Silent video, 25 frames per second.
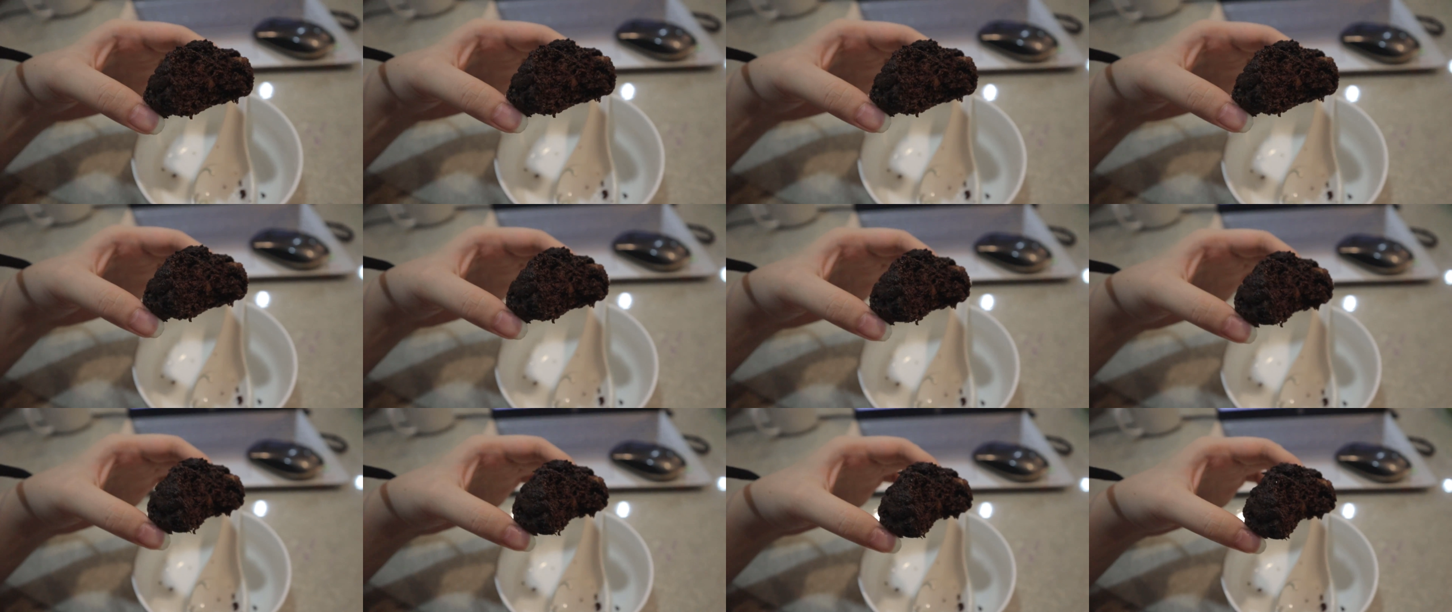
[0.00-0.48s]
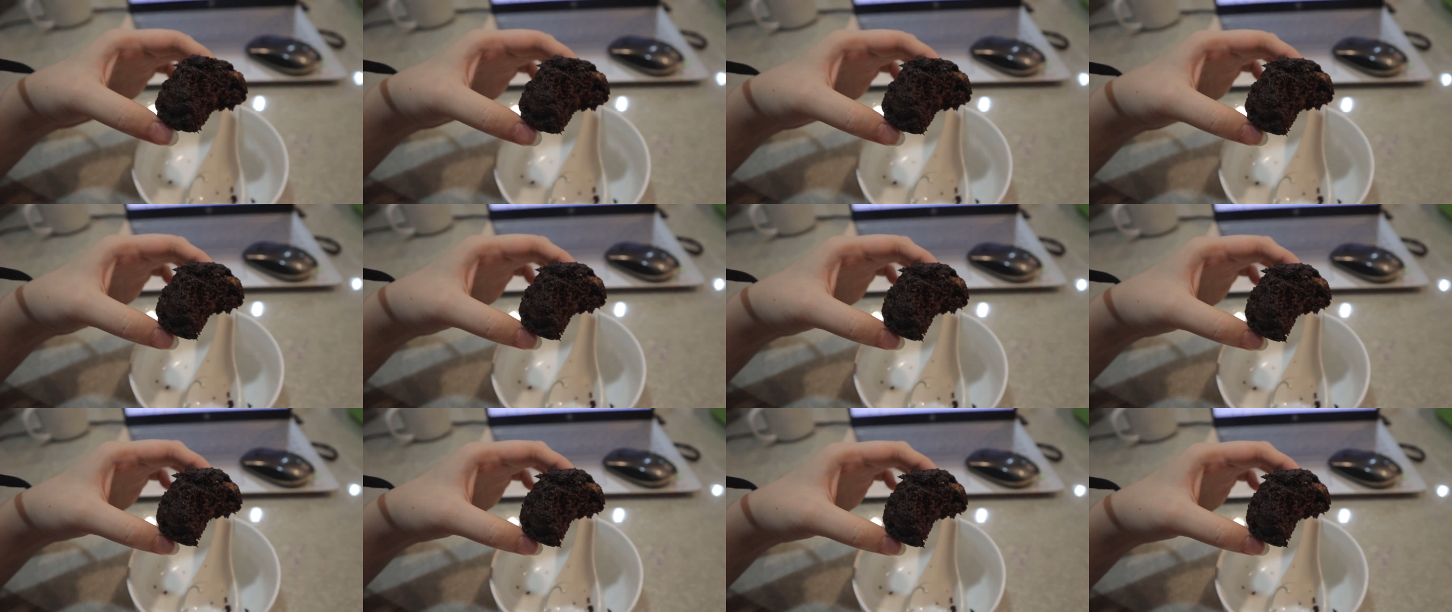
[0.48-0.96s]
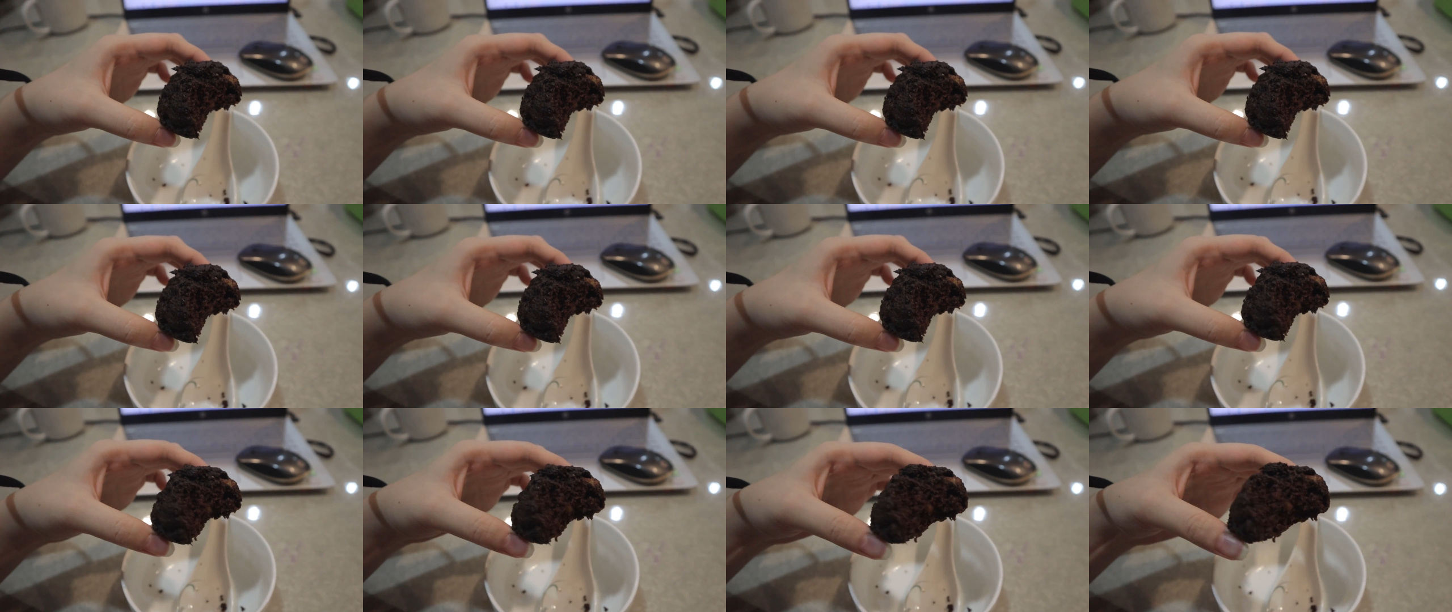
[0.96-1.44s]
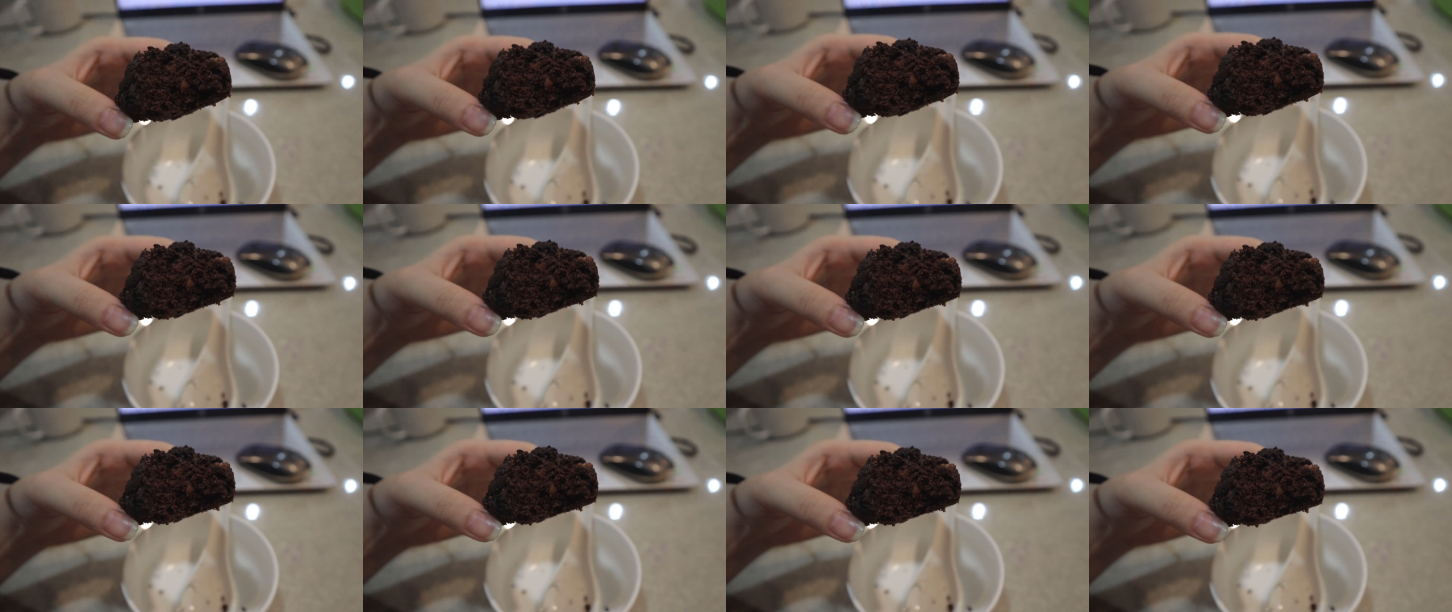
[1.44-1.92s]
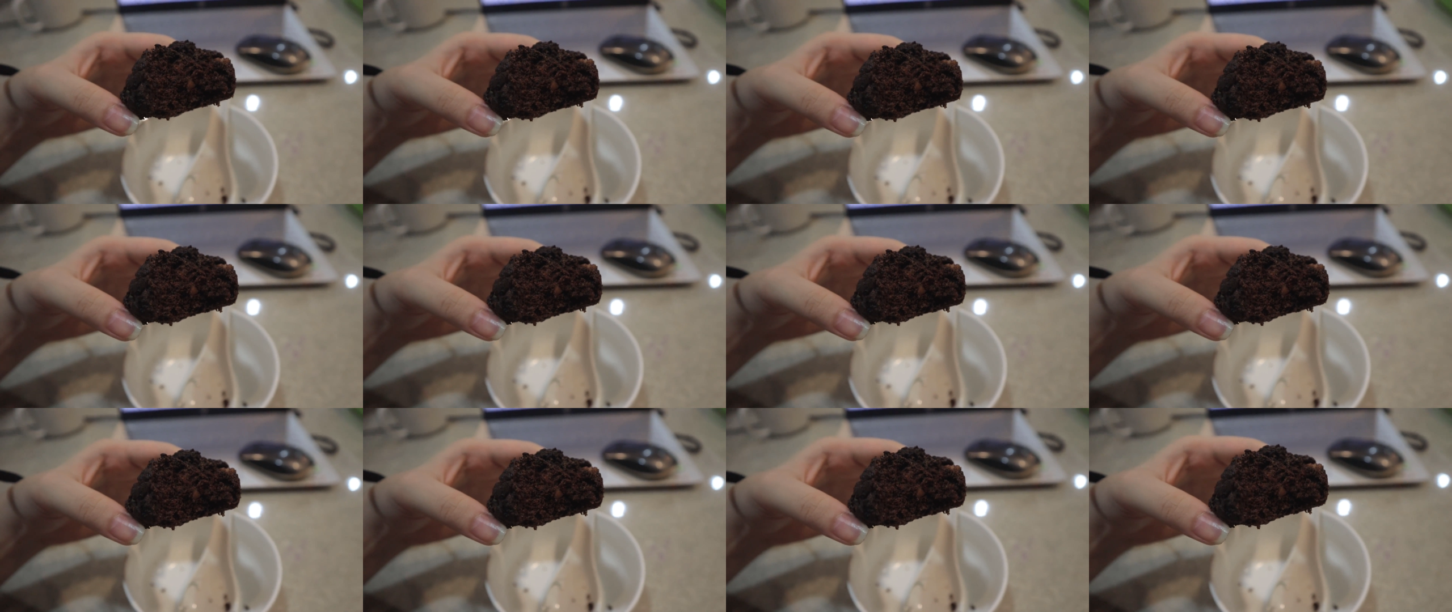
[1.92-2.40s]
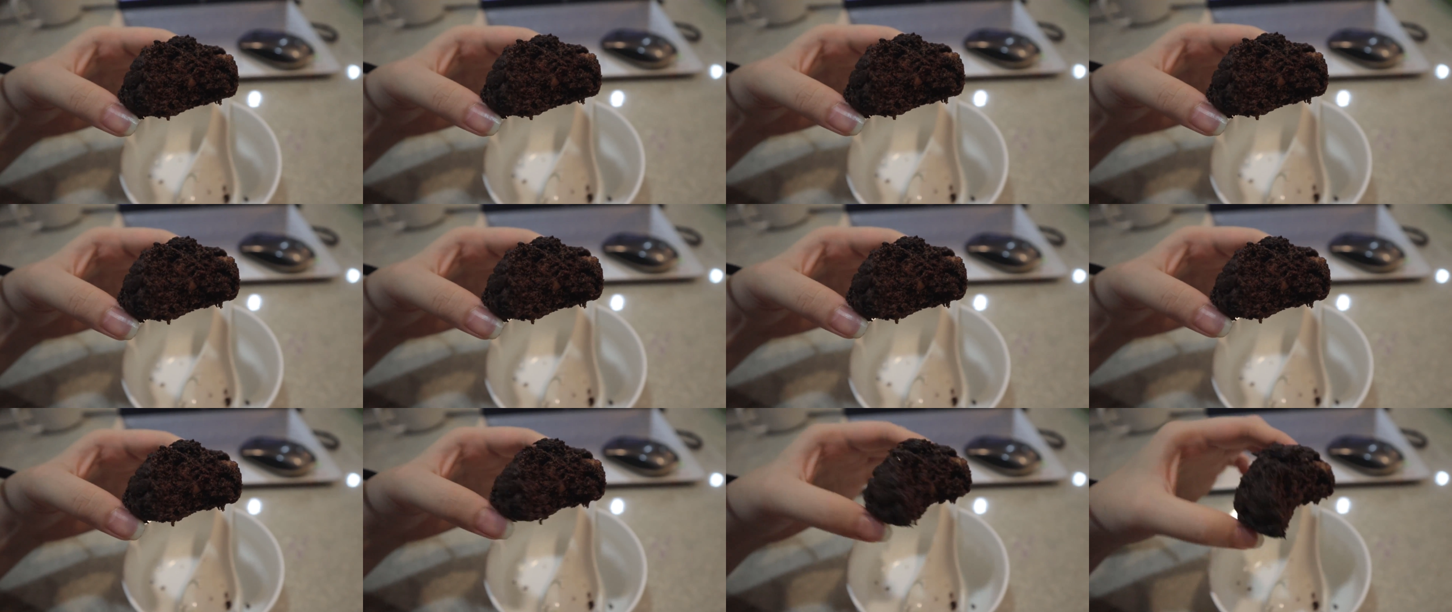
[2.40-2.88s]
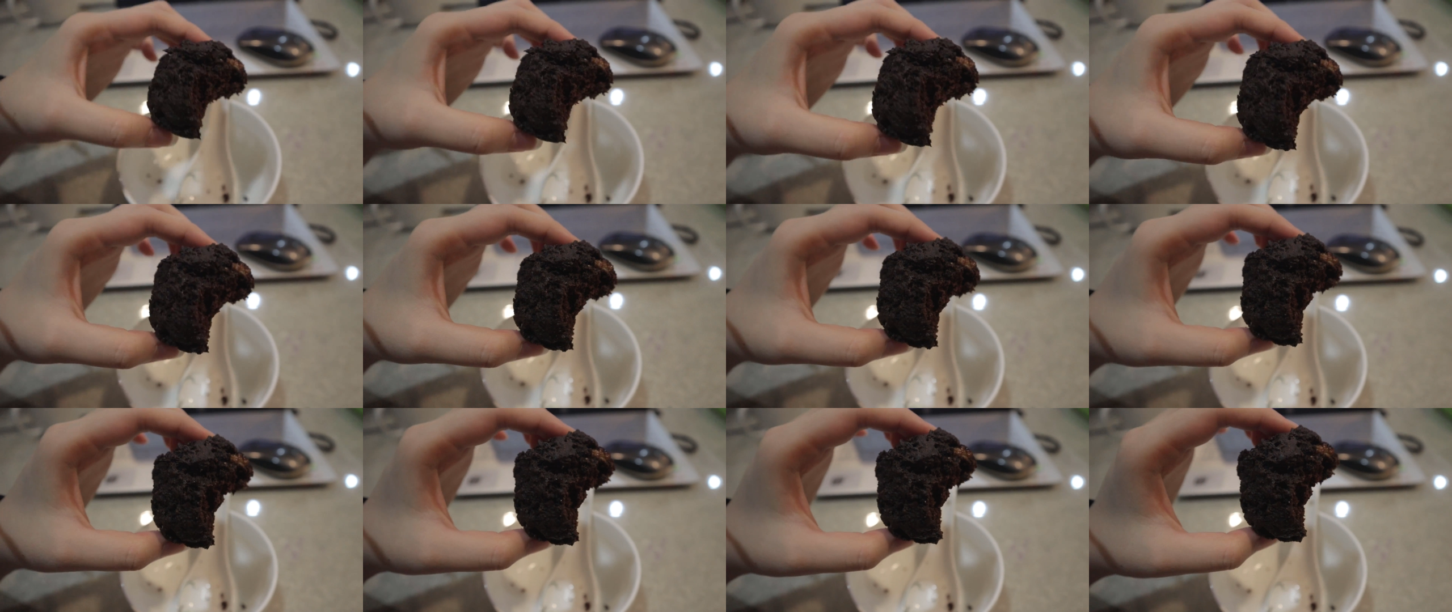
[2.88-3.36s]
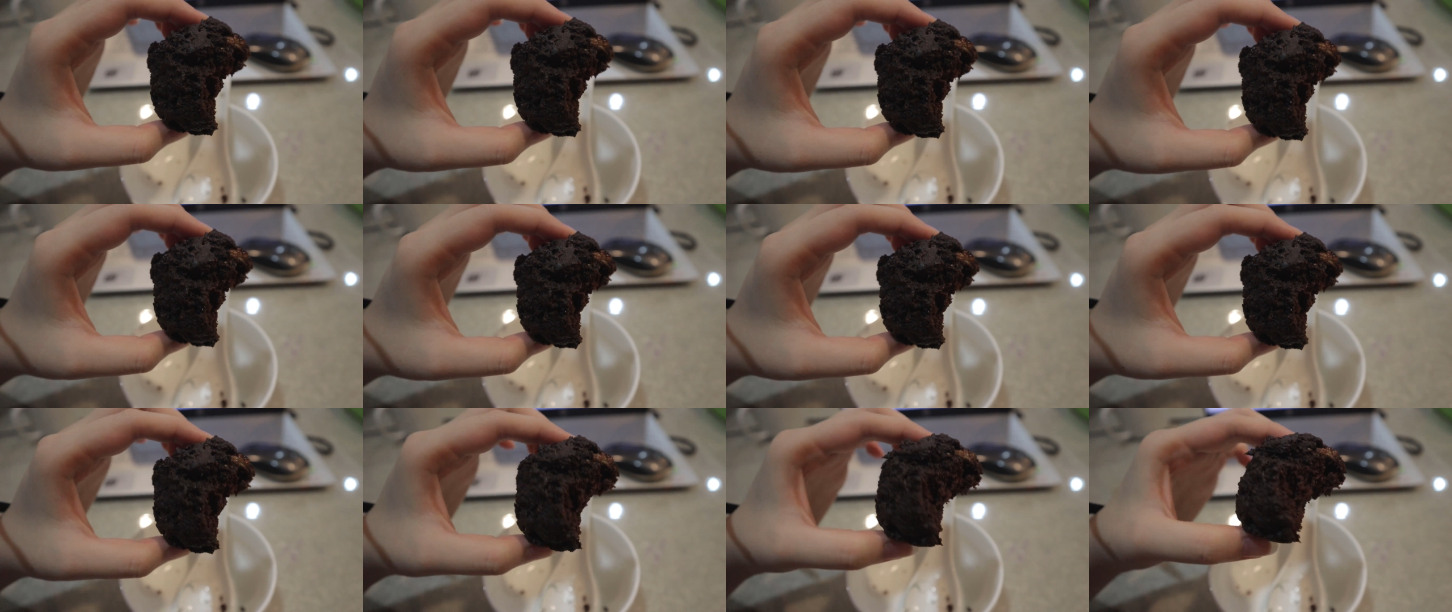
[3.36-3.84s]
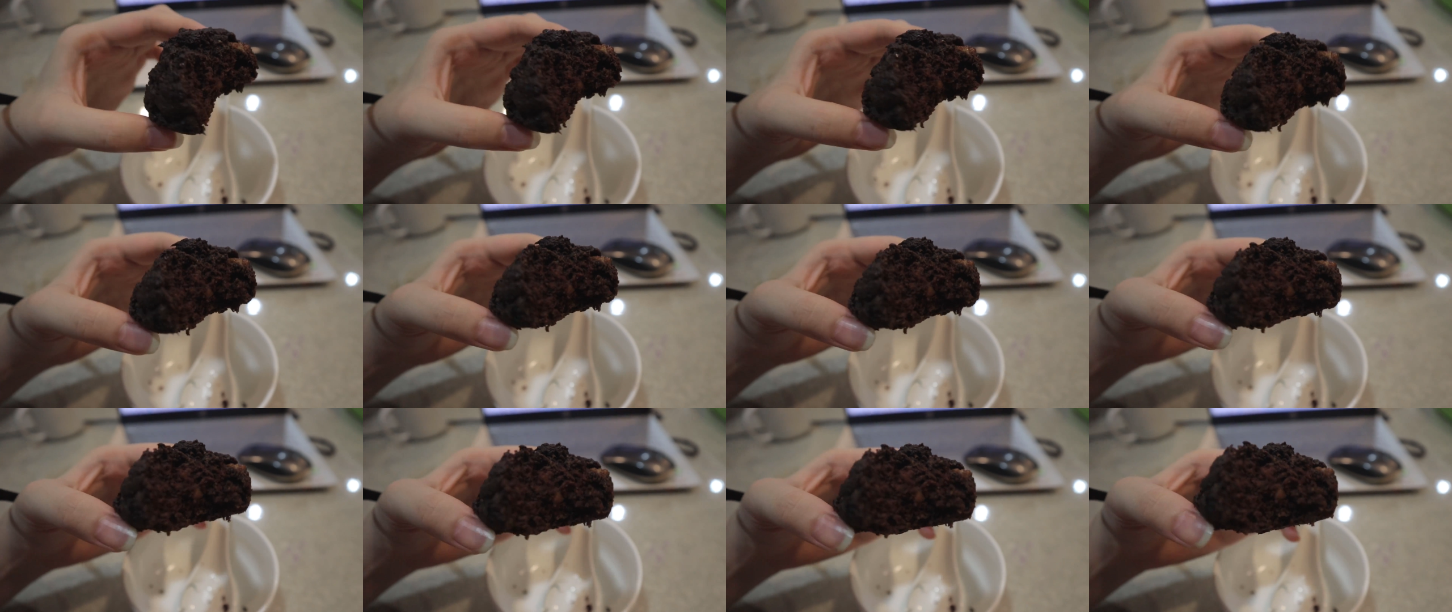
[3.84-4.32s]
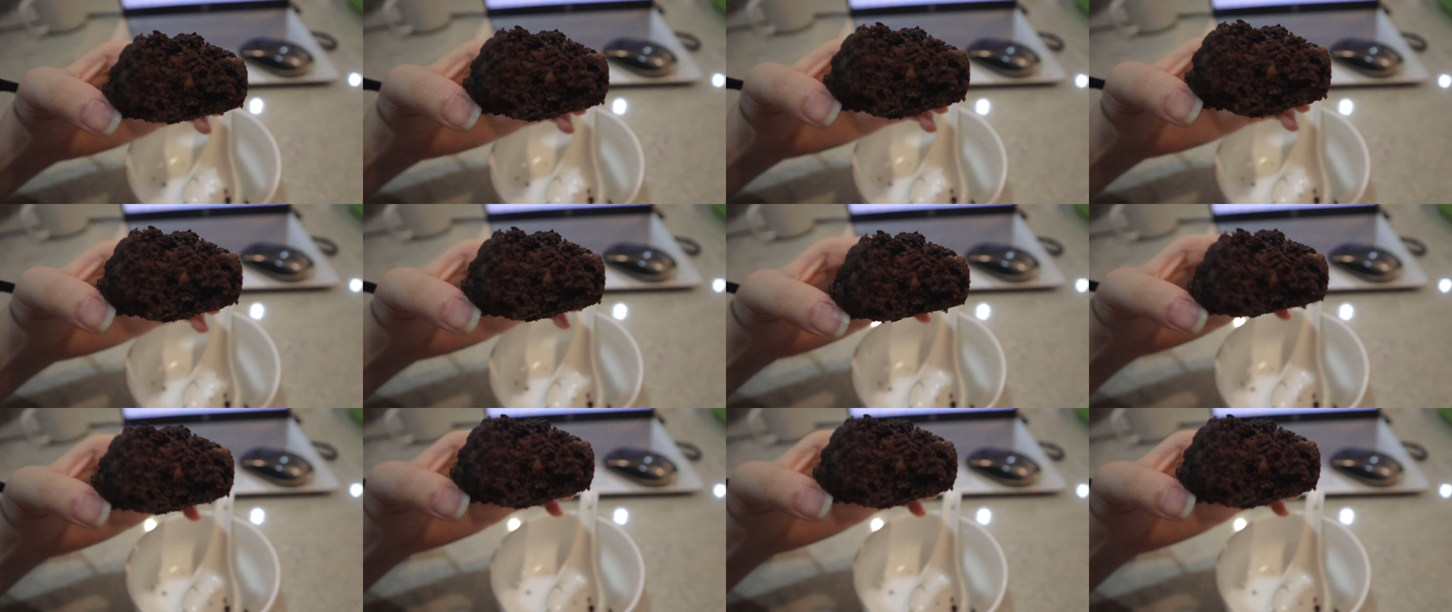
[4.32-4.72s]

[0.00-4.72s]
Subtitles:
No face is visible, so there are no lips to read.